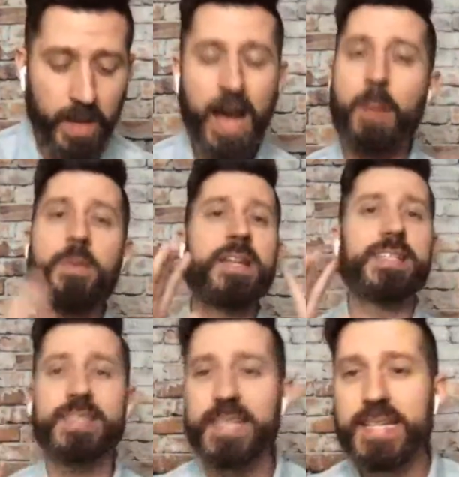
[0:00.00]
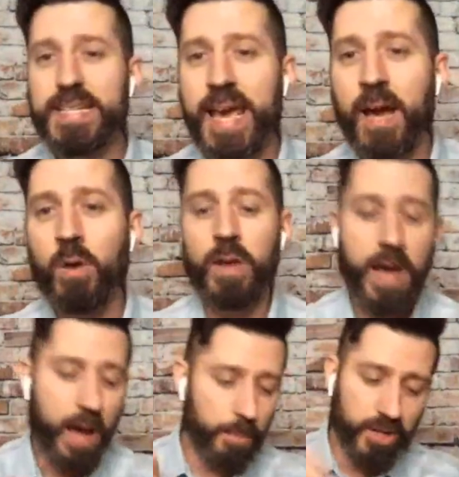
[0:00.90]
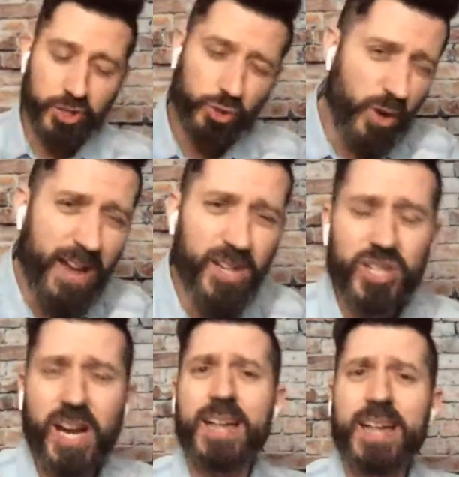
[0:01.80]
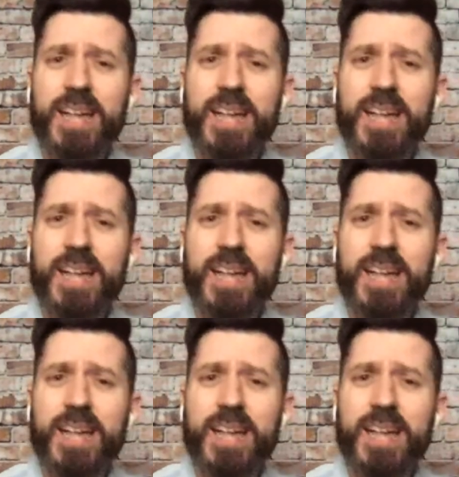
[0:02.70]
I'm going to sit down. I'm going to strategize.